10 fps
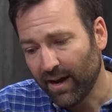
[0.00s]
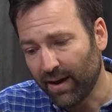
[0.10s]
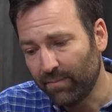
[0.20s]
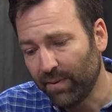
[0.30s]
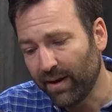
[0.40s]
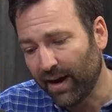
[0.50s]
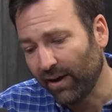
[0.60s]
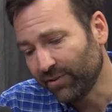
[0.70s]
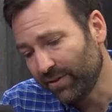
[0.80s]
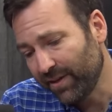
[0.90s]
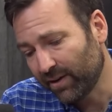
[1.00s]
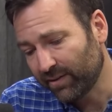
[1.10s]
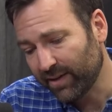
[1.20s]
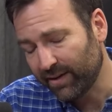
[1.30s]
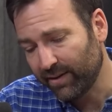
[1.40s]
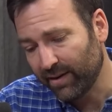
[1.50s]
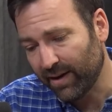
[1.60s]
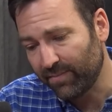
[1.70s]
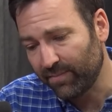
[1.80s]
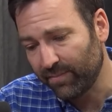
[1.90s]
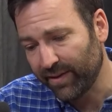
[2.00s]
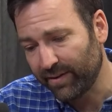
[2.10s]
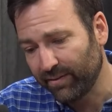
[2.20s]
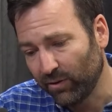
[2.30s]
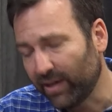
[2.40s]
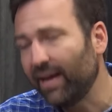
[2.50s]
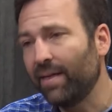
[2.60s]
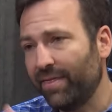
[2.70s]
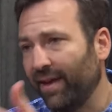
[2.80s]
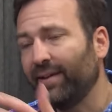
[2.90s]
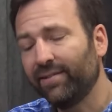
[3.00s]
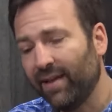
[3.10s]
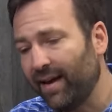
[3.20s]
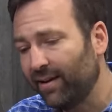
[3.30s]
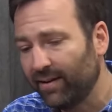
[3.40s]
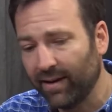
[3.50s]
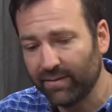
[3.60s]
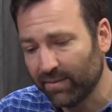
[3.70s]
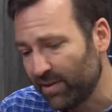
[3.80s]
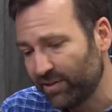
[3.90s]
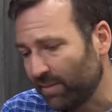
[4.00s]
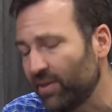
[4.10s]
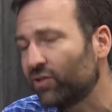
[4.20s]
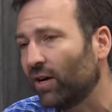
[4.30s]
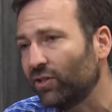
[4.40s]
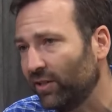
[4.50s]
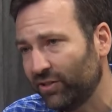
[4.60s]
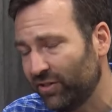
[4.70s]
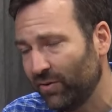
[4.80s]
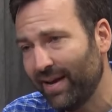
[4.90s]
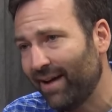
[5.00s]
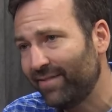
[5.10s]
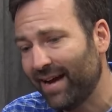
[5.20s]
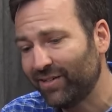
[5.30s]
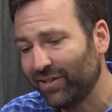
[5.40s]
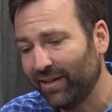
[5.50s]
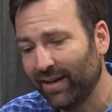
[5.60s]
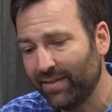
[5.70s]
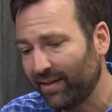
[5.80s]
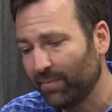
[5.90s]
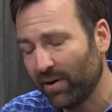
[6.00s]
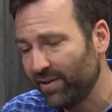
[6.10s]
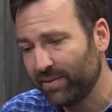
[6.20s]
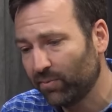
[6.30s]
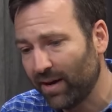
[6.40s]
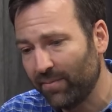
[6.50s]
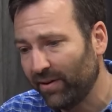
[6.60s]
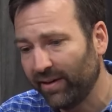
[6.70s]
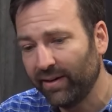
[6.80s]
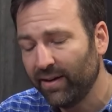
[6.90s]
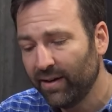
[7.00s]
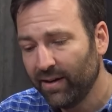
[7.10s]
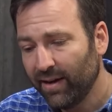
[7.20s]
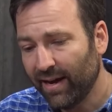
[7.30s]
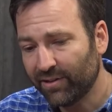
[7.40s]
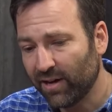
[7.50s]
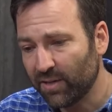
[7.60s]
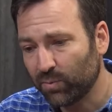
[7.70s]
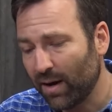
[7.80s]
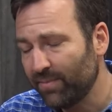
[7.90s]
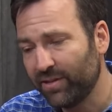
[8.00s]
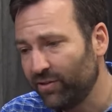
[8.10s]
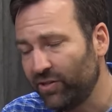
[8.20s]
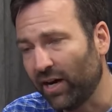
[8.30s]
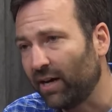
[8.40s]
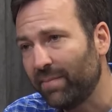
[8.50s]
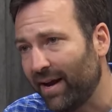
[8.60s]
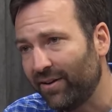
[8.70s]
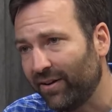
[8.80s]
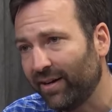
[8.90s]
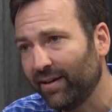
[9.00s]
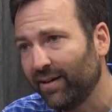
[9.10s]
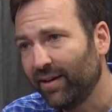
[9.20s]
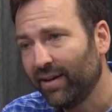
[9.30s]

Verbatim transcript: Um, but I also think that um, that looking at things like uh, some of the some of the structural issues that we have nationally, I think the partisan primary has caused problems that gerrymandering